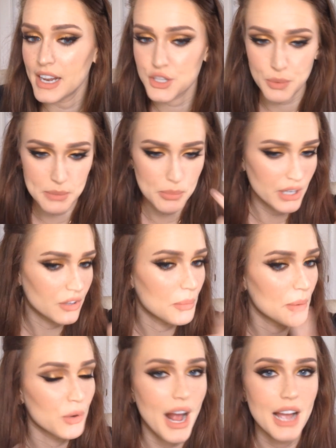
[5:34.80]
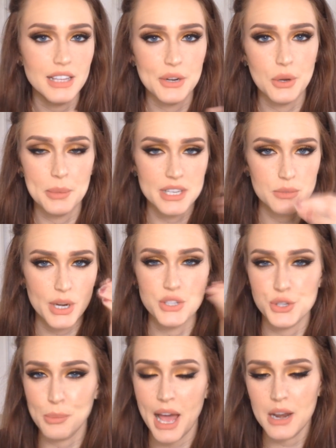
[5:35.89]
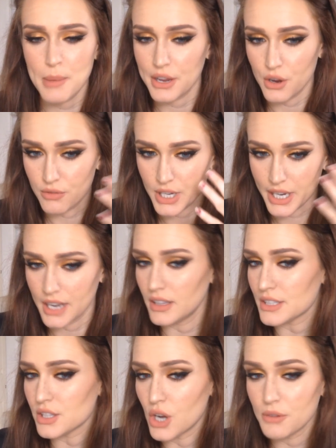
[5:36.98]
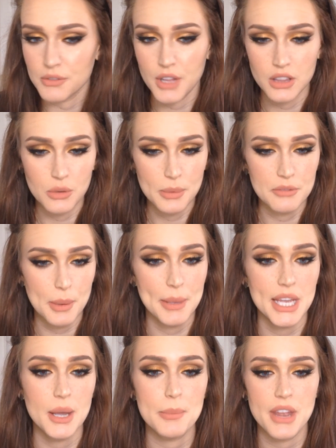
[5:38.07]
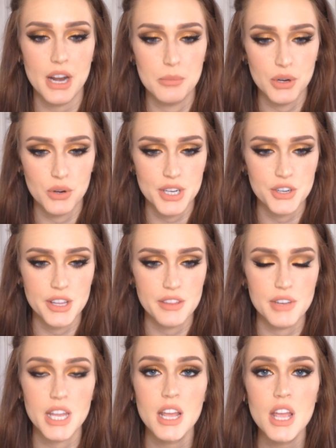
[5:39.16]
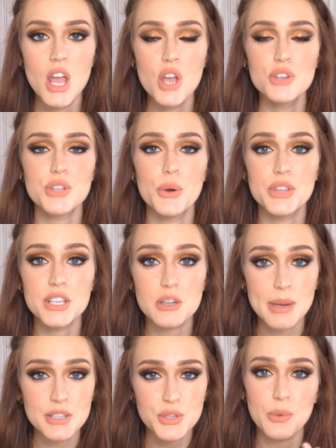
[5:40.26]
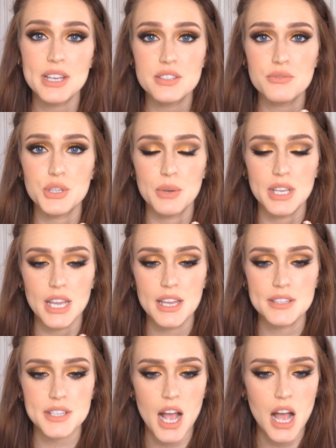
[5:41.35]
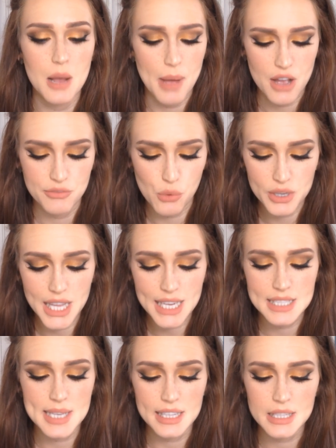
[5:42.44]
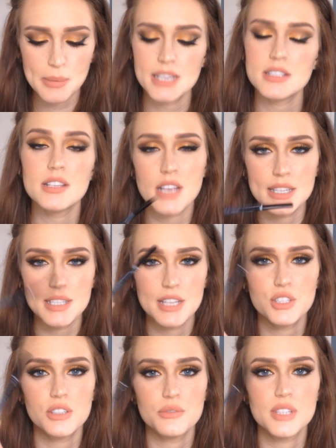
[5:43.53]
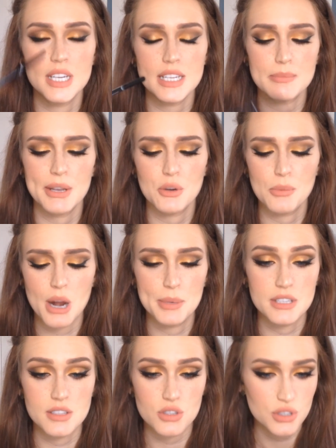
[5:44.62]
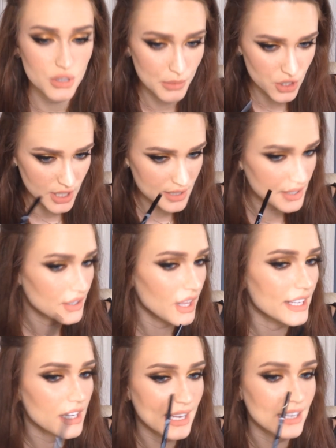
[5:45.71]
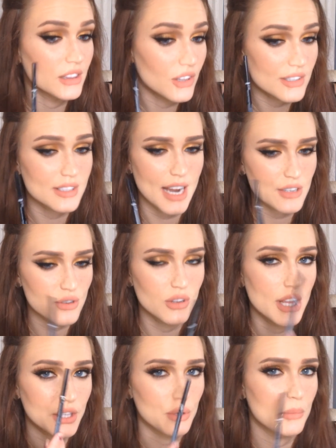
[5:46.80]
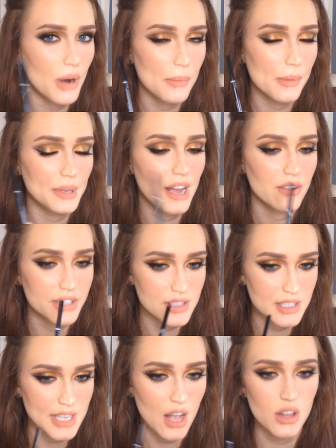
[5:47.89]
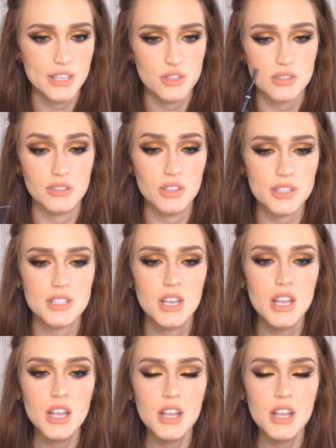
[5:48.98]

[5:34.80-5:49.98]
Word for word: I just went and put a little bit more highlight on because when I do pat it back over, it kind of like took off a little bit of my makeup that I had put on underneath of it. So these are my two ways of doing it. Um, on like a daily basis, I tend to use the NYX Micro Brow because it's just so much easier, like, and it looks natural, like you can probably obviously tell, it just looks